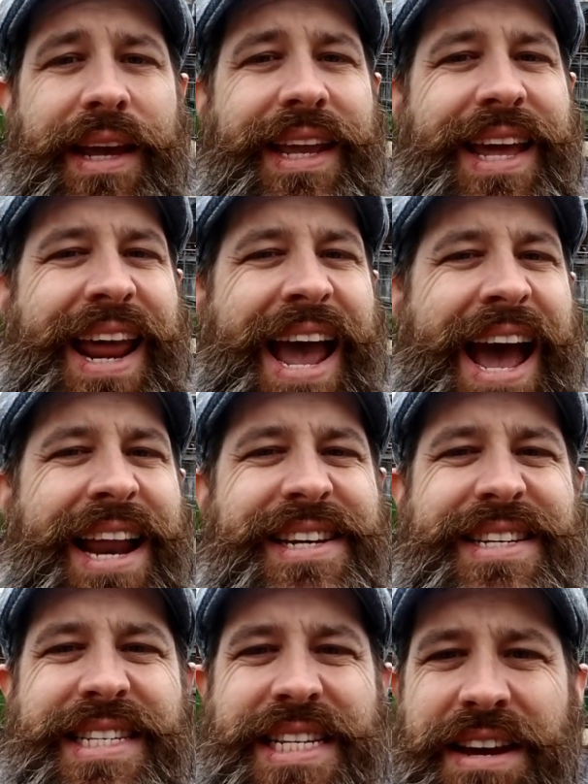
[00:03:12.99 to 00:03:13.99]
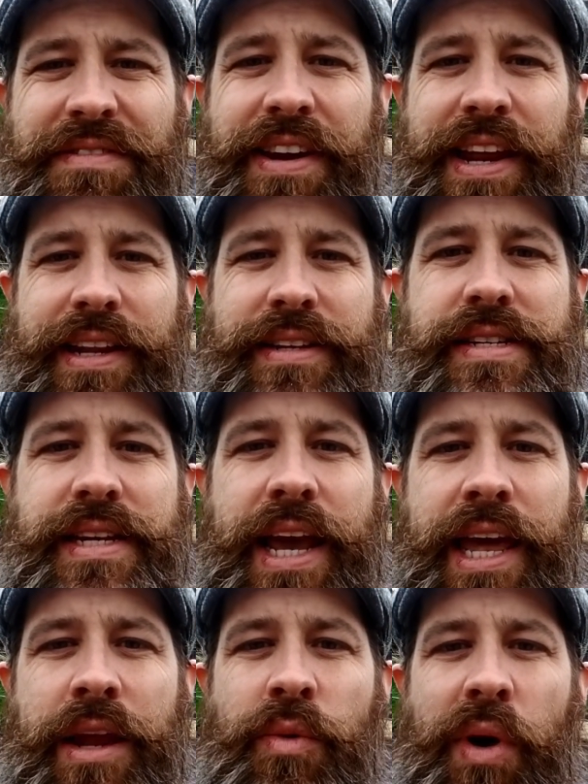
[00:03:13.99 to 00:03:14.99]
can add dividends to
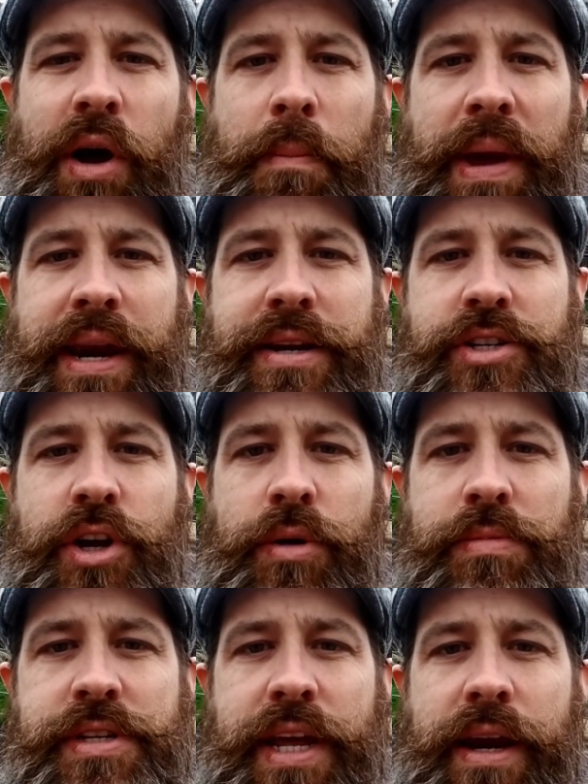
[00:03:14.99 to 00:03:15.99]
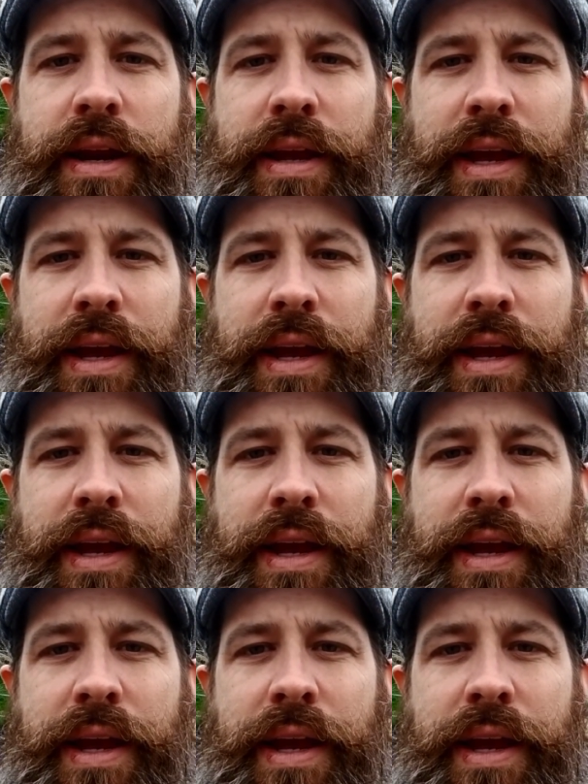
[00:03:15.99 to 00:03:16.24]
any well-managed homestead.